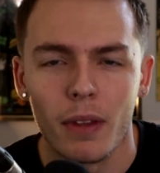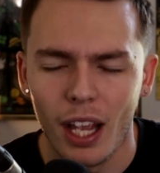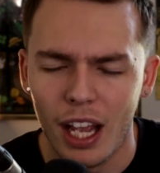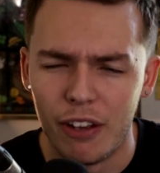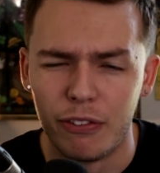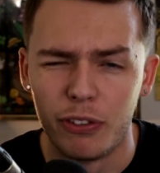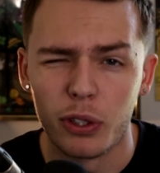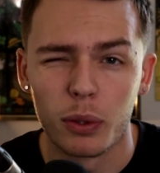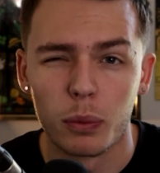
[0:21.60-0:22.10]

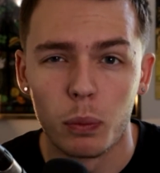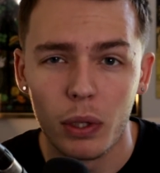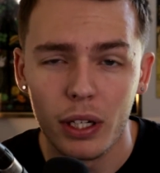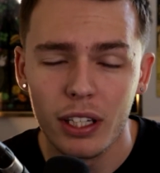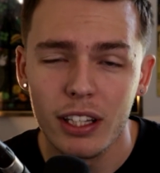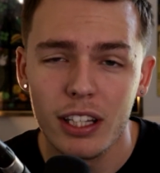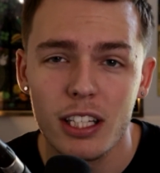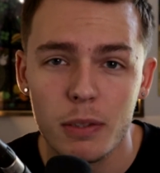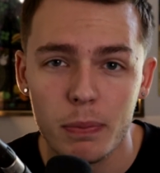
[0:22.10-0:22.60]
If you're one
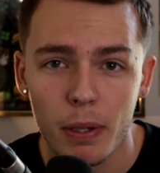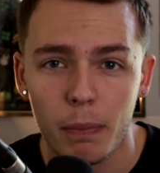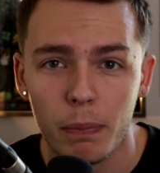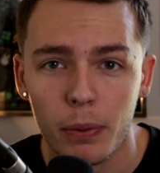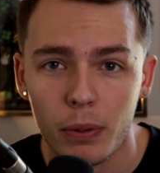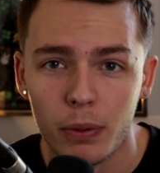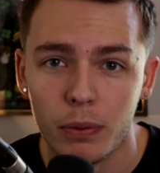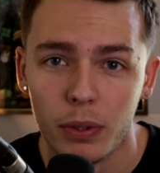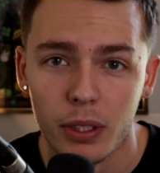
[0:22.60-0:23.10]
of these
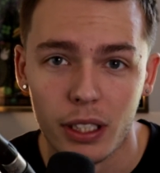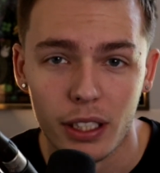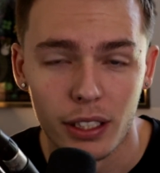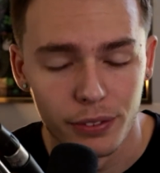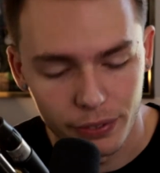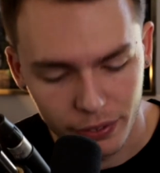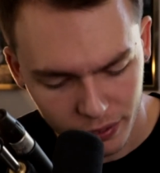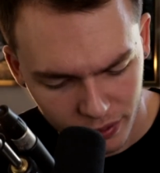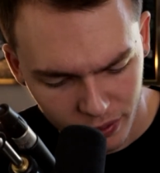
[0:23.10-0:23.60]
people, well
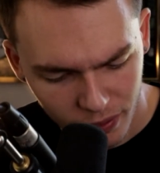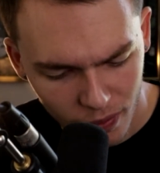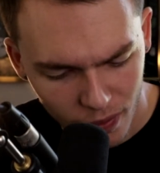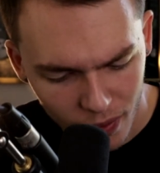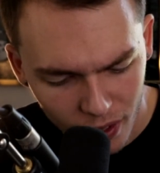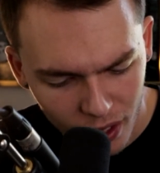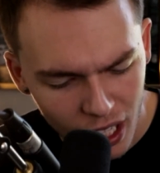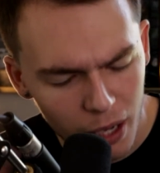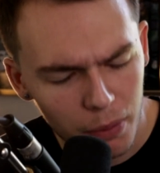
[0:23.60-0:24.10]
then,
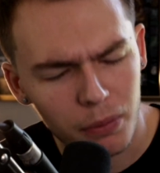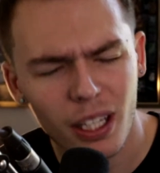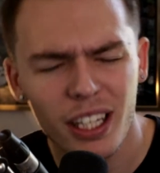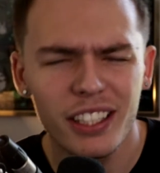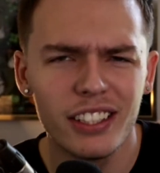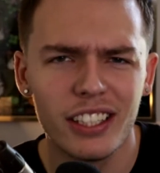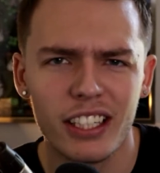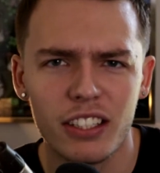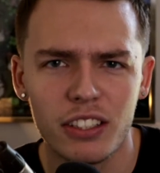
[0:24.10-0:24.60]
I'm glad
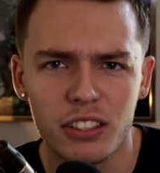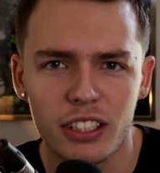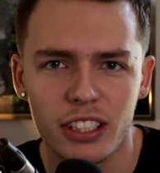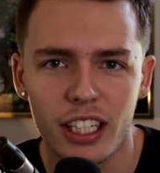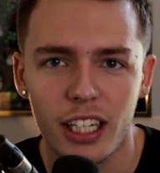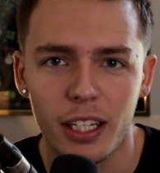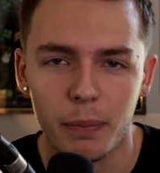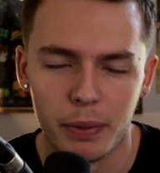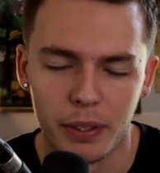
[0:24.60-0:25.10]
you're here
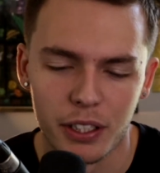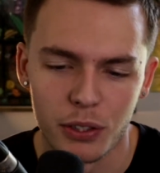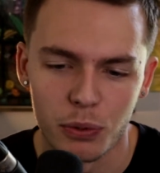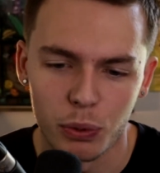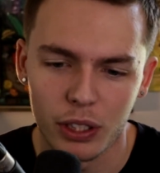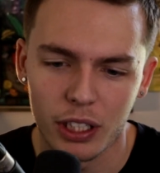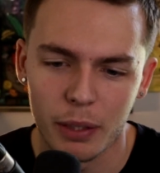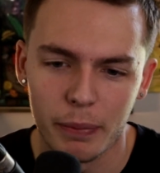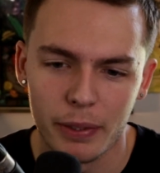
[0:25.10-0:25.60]
today because we're
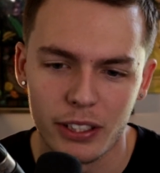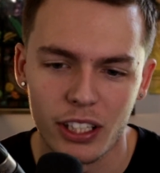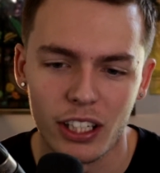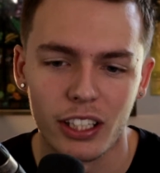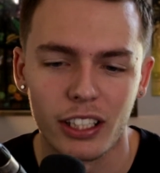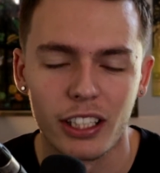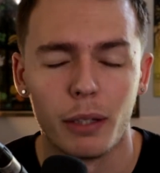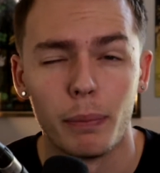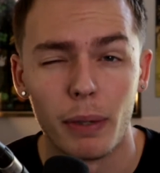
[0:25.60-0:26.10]
going to be
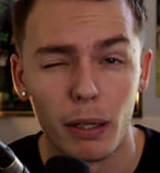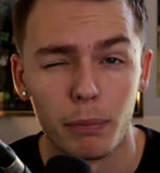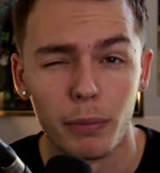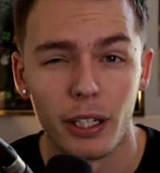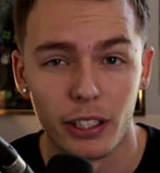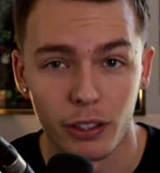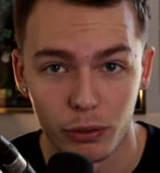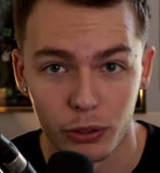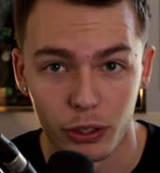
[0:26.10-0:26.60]
talking about
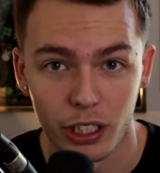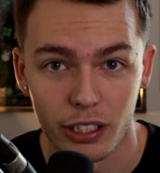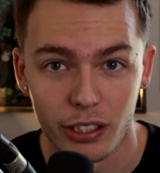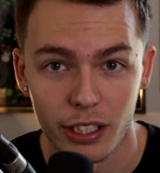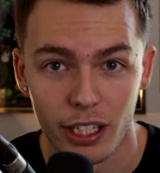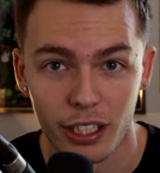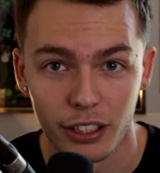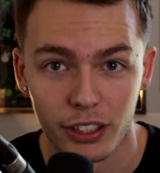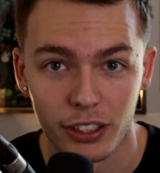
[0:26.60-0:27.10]

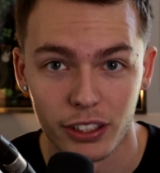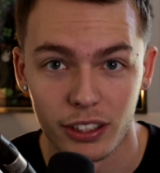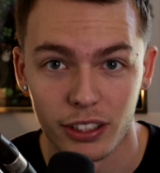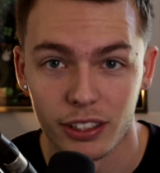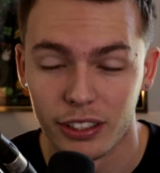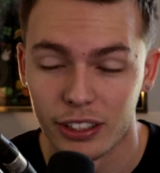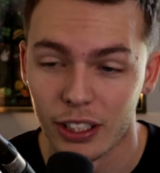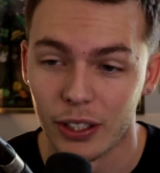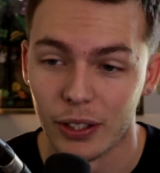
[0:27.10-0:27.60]
microtransactions.
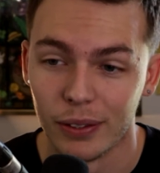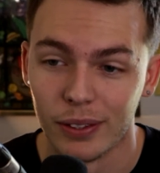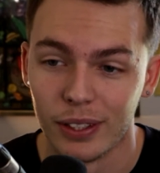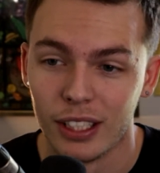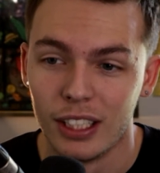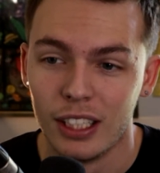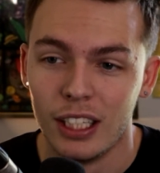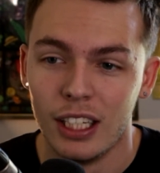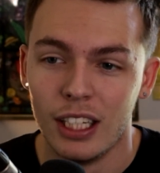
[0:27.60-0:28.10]
So,
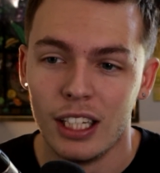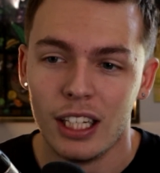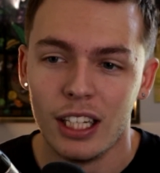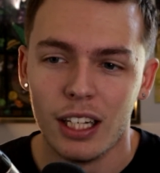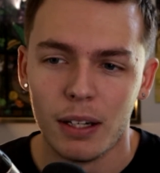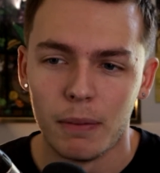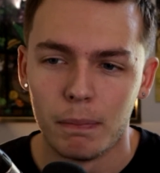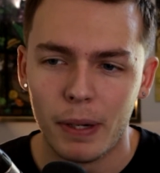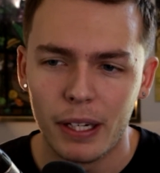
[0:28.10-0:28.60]

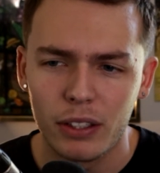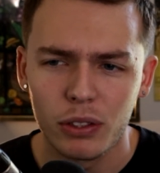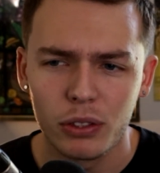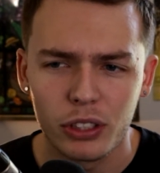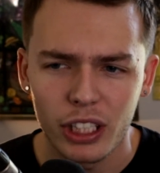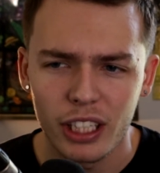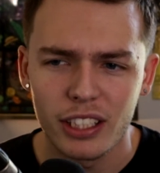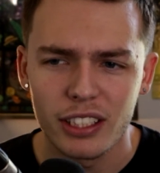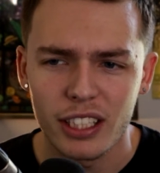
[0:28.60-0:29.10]

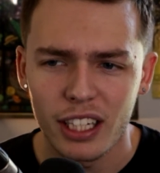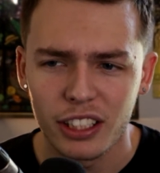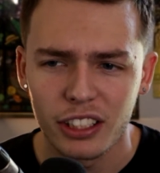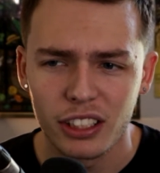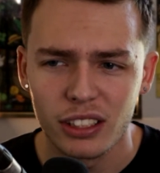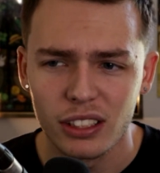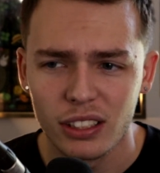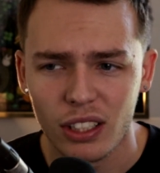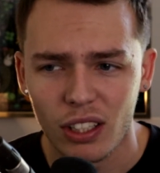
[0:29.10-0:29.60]

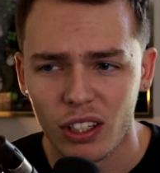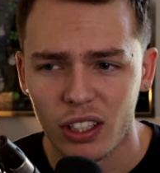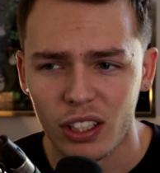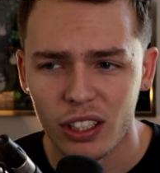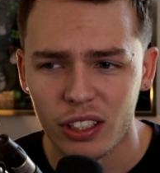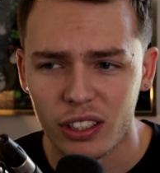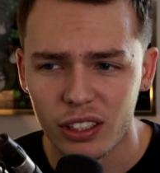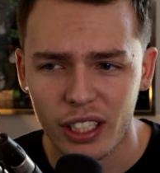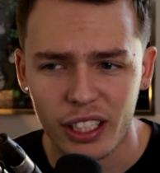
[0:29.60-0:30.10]
microtransactions
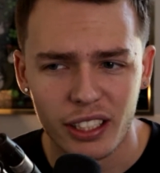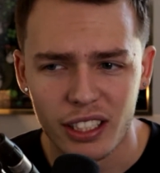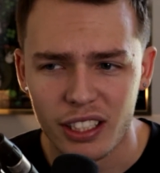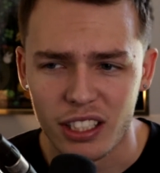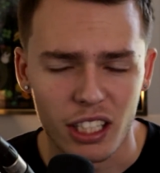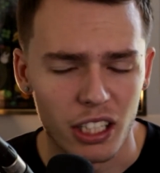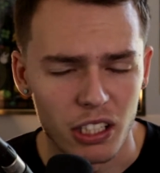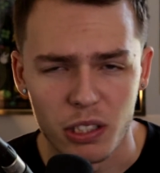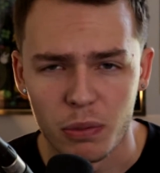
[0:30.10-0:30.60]
are like these
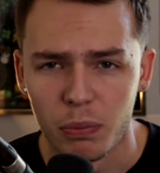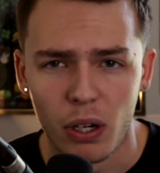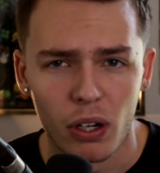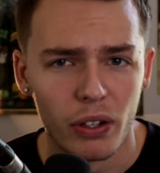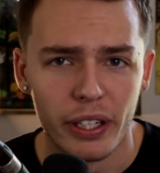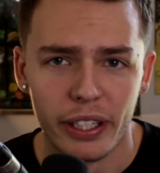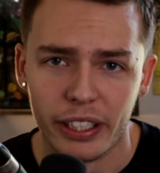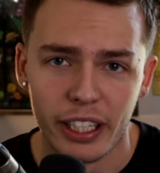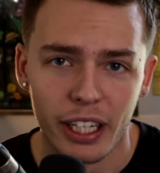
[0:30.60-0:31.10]
like small
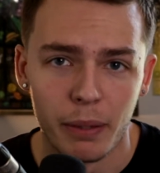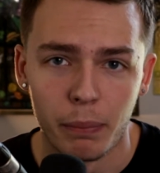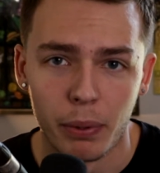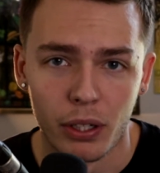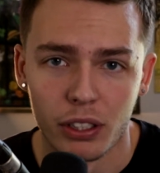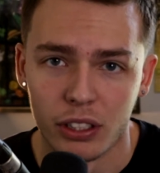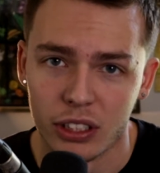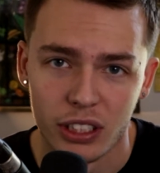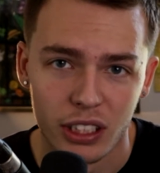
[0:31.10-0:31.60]
in-game
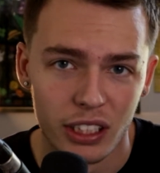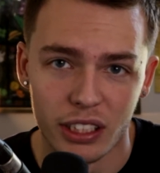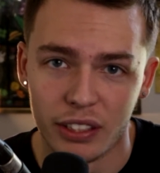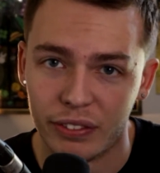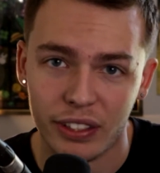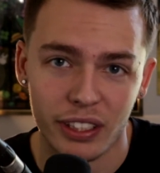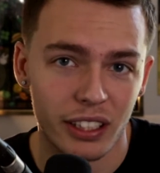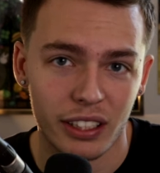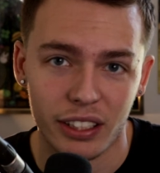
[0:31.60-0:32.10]
purchases. If
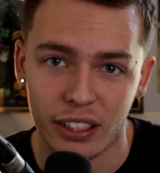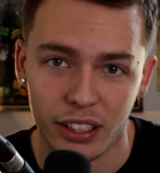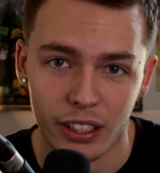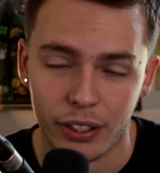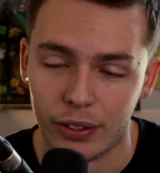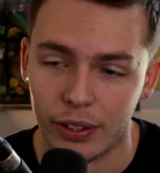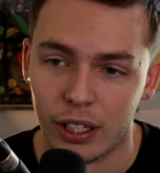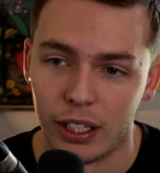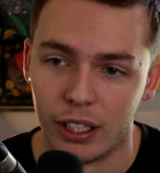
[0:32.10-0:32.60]
you didn't
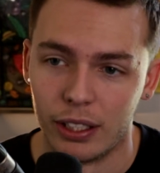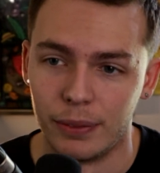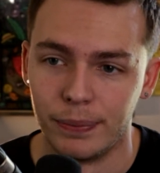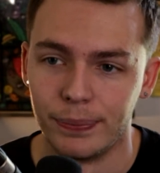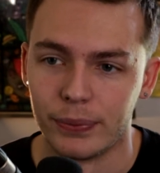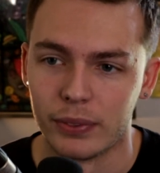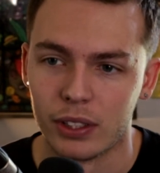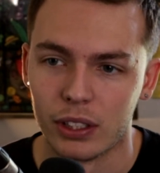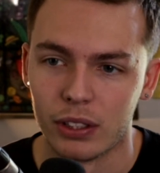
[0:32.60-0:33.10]
know,
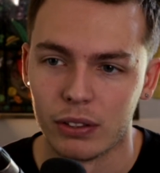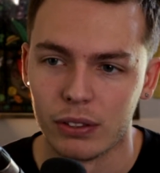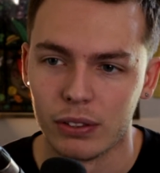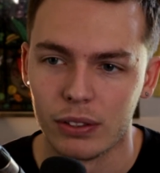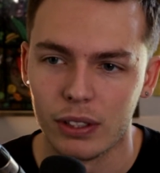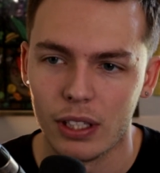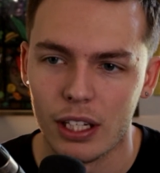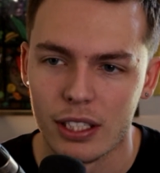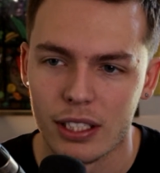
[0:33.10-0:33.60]
they're
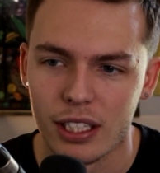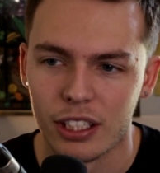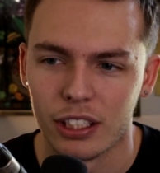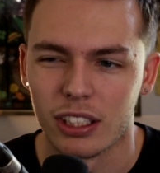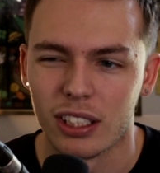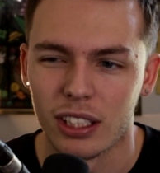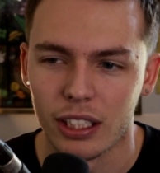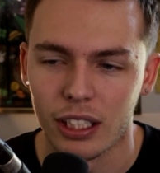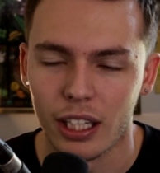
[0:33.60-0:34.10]

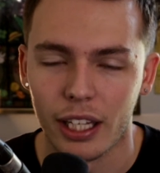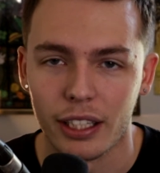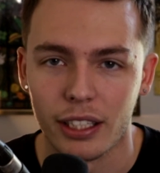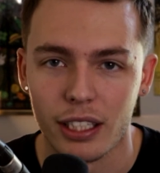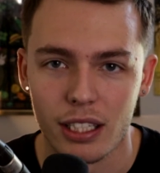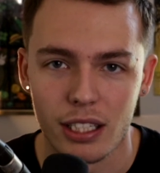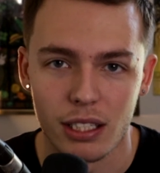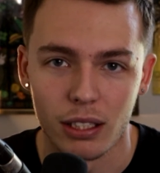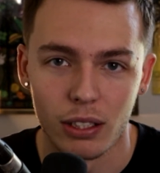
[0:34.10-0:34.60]
essentially like
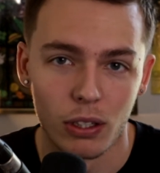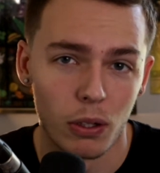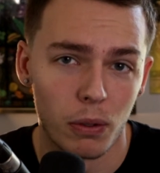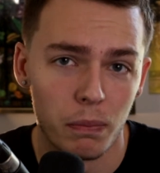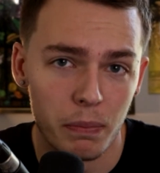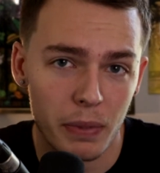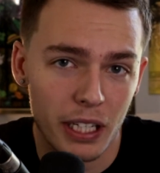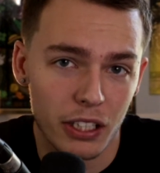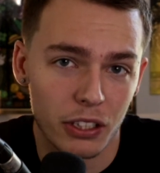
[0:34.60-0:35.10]
these little
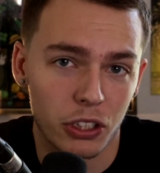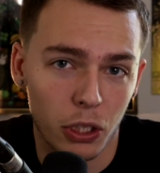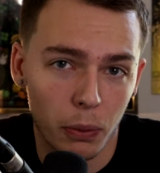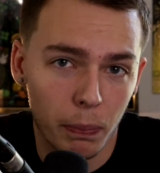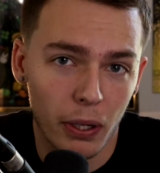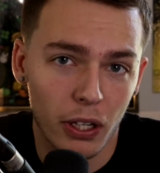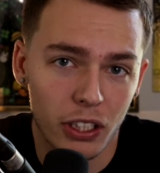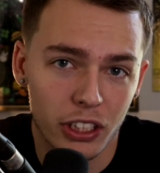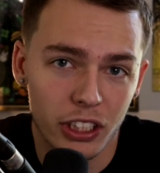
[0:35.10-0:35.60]
miniature
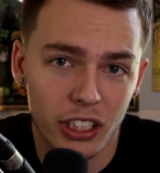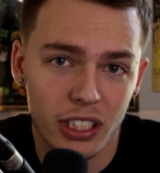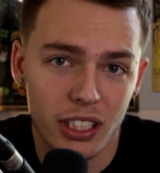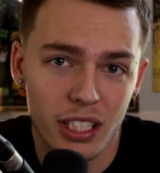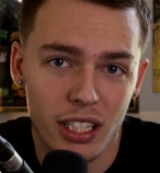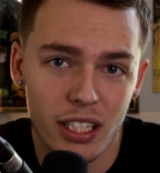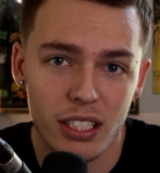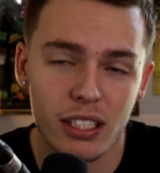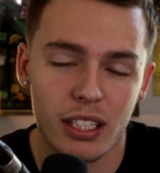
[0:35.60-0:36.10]

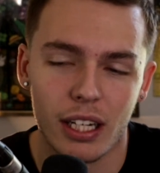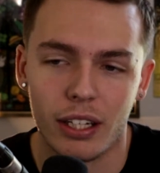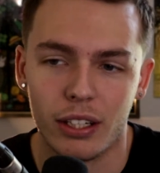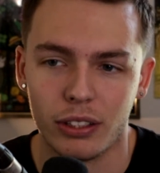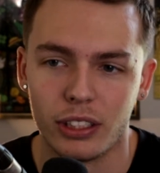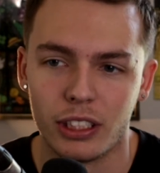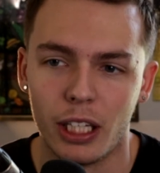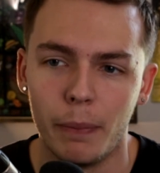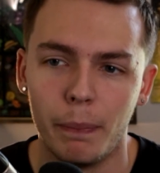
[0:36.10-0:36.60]
purchases that are
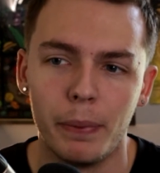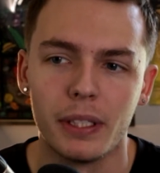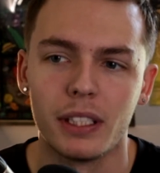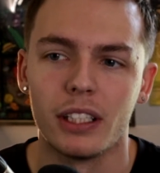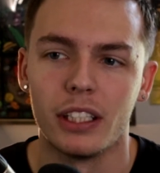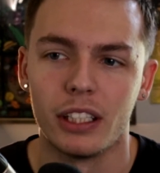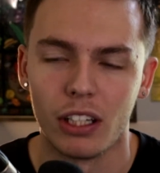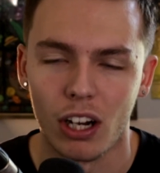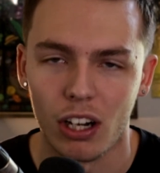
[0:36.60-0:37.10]

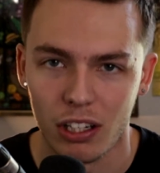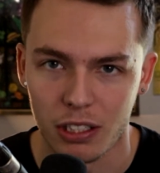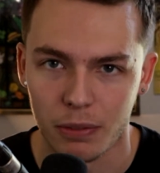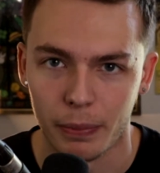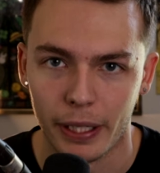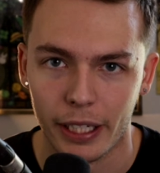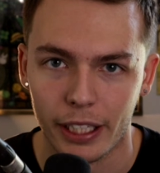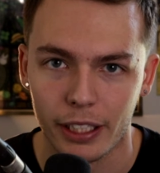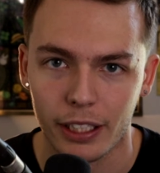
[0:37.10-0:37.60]
typically
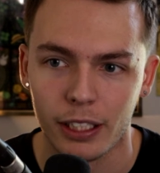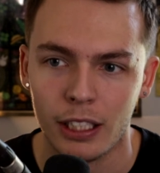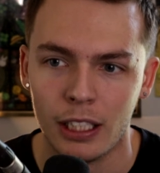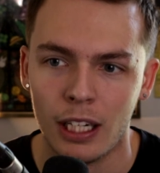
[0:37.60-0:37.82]
cosmetic.